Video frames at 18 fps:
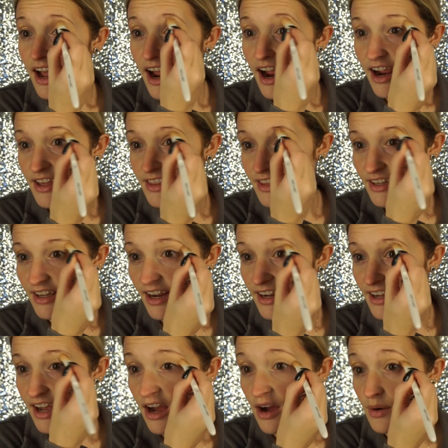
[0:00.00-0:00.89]
I think I
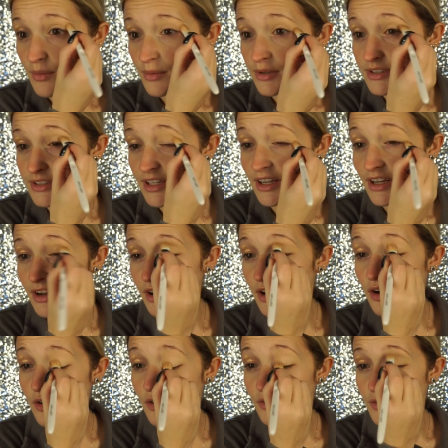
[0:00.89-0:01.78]
got was like
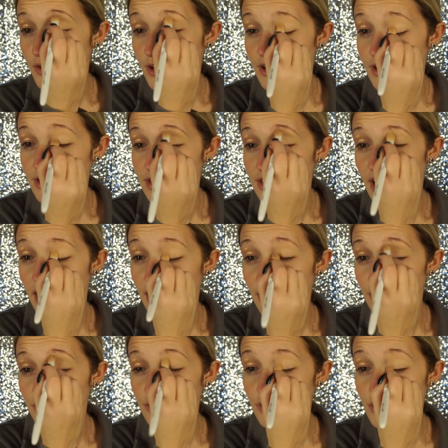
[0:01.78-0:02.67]
over a set
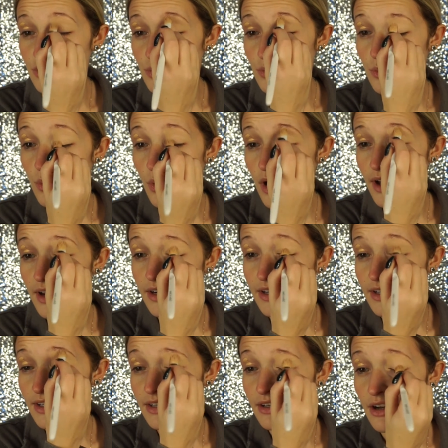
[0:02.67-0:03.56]
of
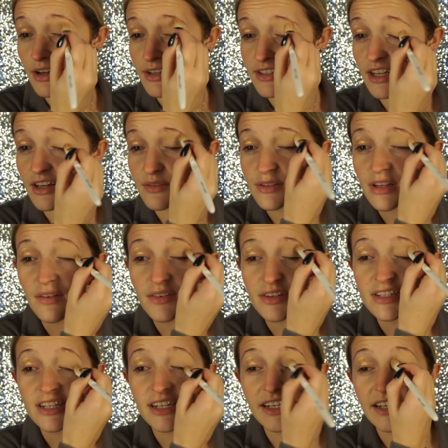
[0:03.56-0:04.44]

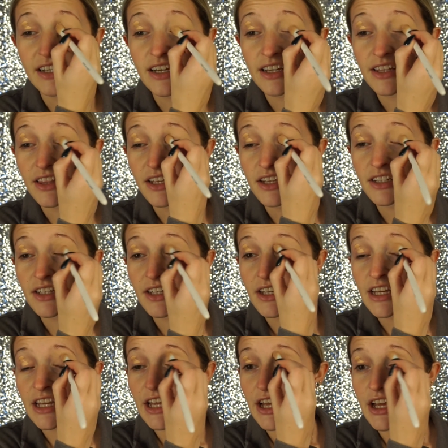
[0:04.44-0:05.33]
17, I think,
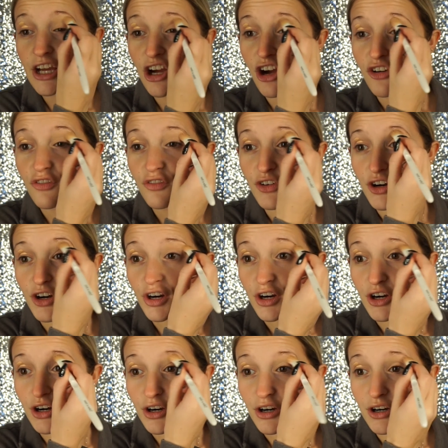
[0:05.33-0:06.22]

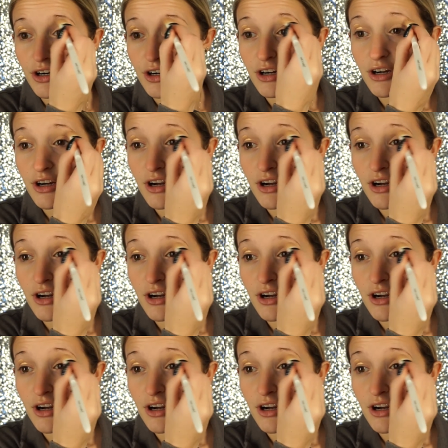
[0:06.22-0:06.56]
for